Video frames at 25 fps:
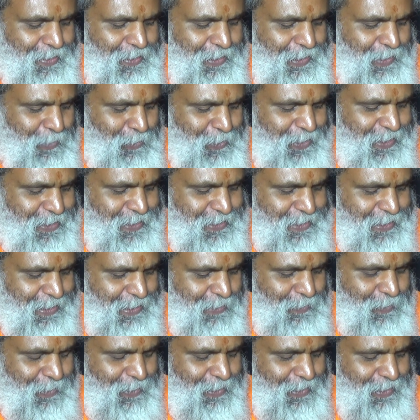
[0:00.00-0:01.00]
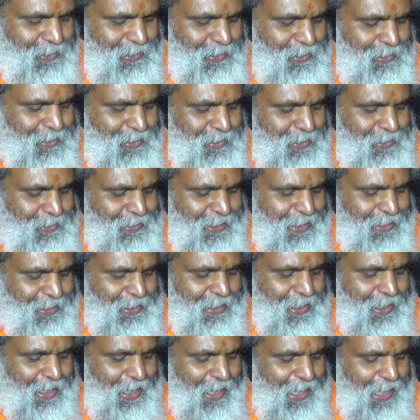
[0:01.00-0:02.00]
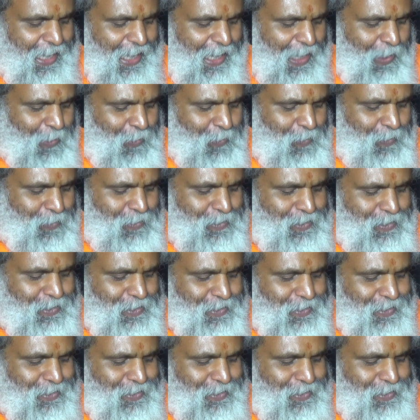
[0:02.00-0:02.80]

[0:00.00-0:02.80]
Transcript: you discover that how